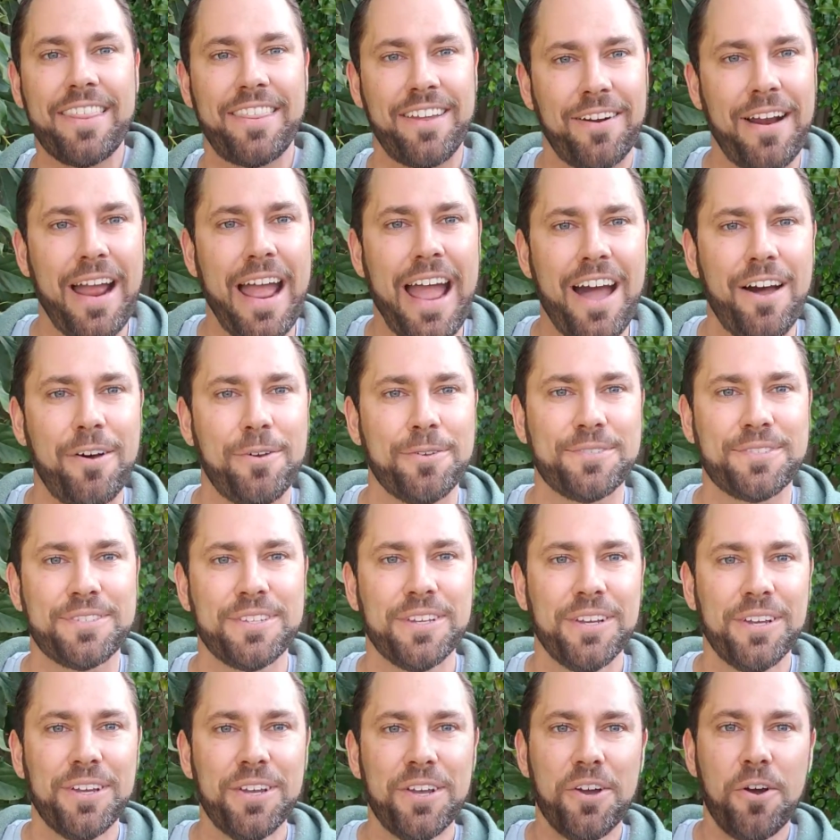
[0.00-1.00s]
of their house?
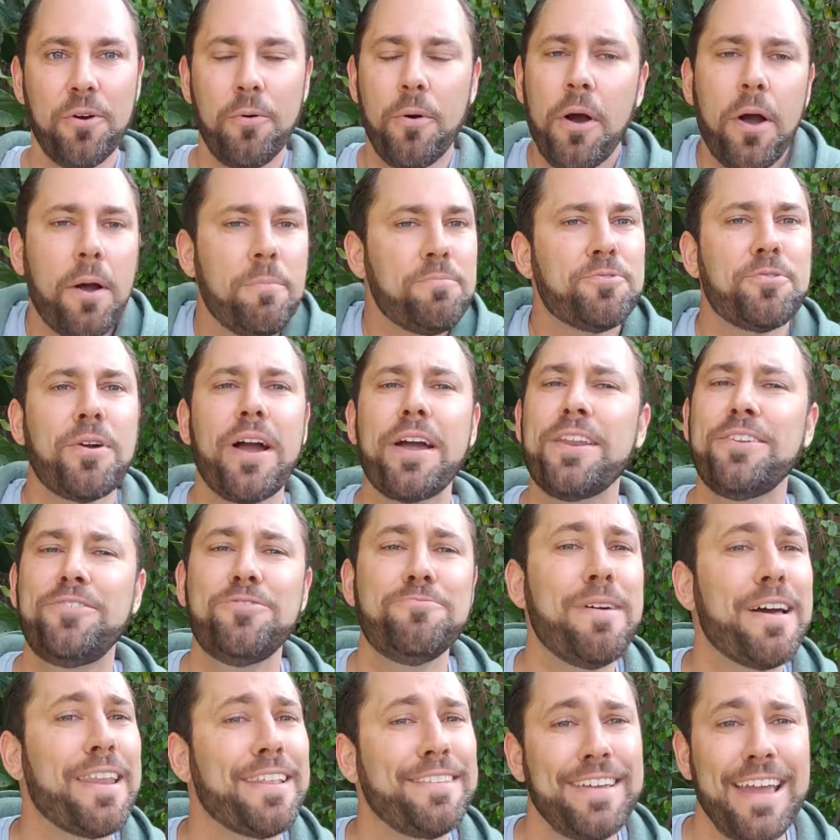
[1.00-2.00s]
I'm trying to
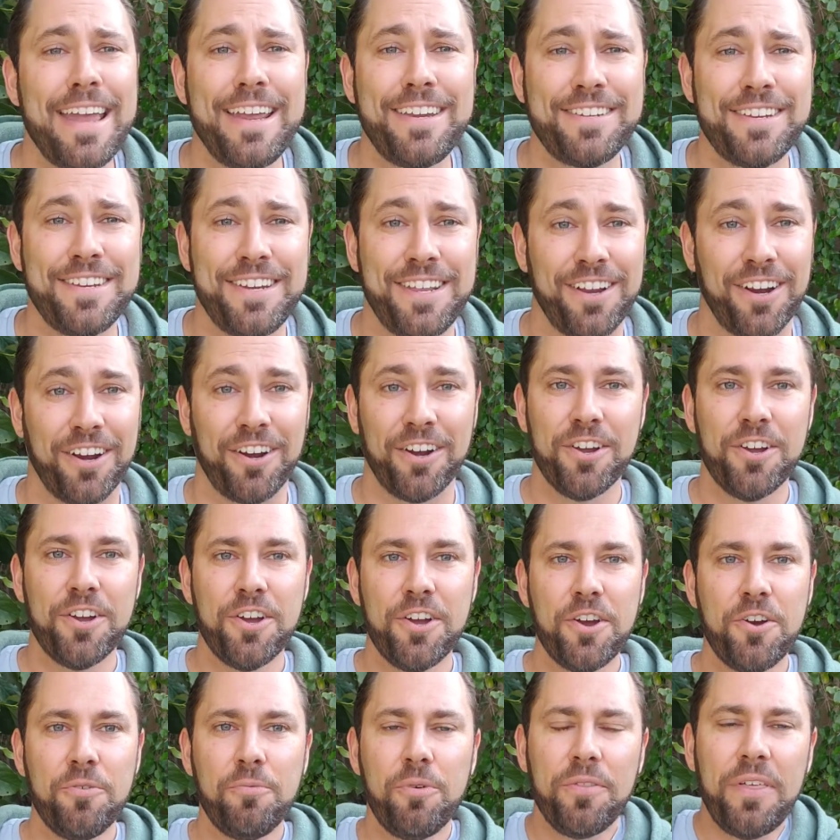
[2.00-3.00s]
do meditation here.
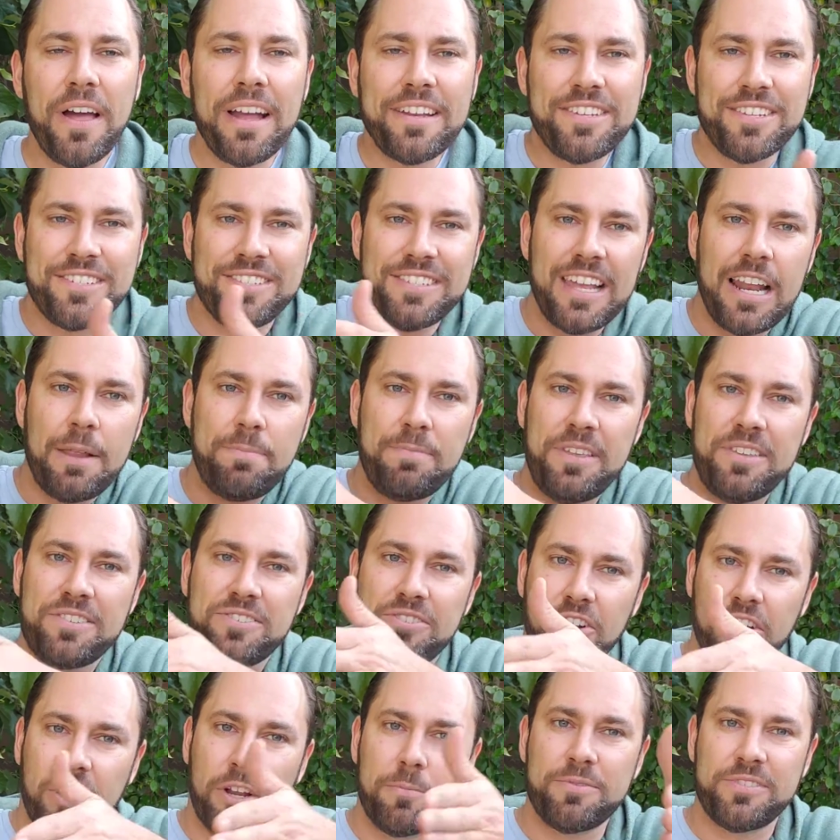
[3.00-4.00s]
Well, that just set up these
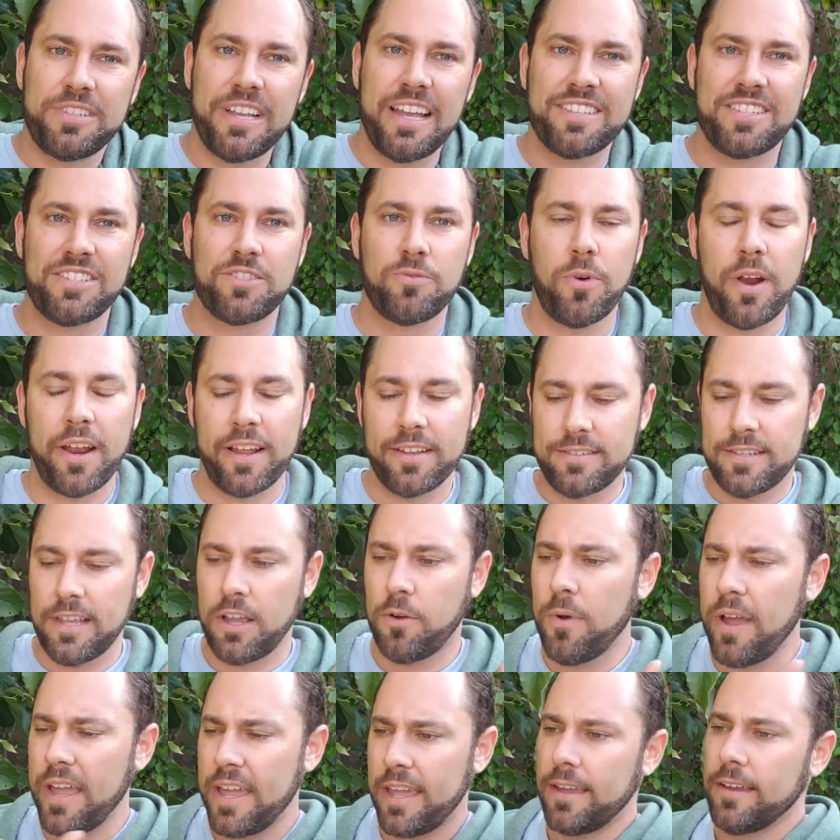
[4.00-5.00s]
circumstances where I can say,
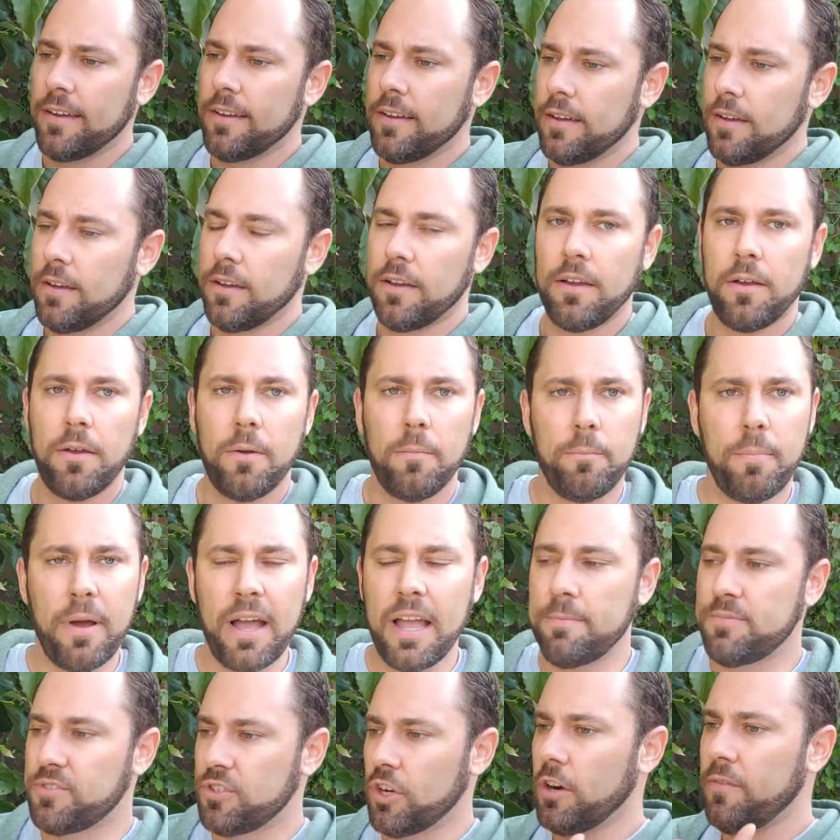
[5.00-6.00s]
wait,
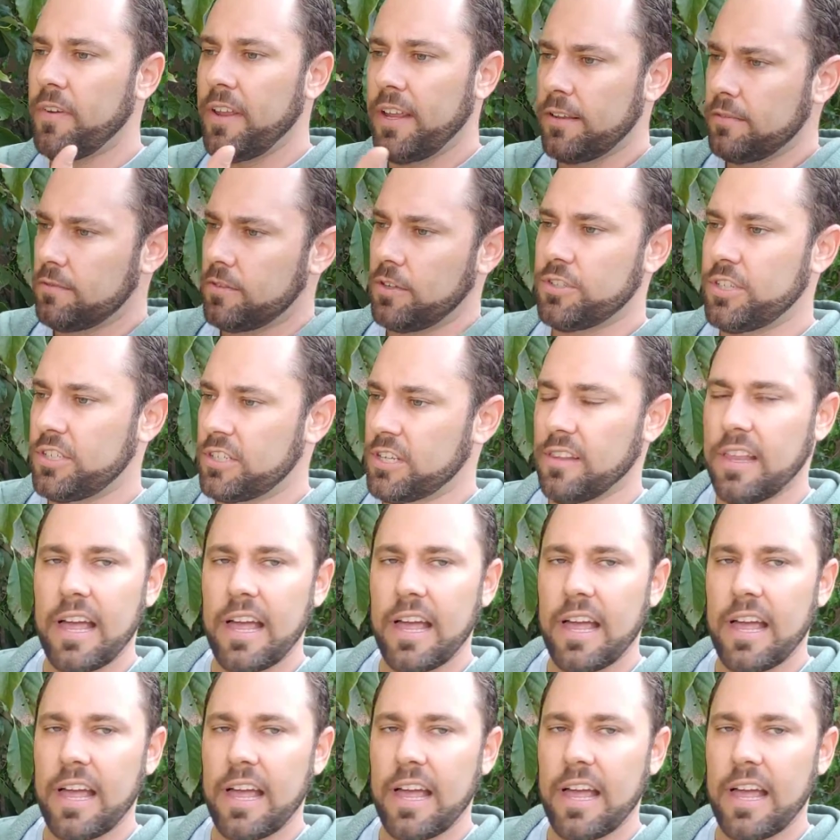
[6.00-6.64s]
by observing, there's just a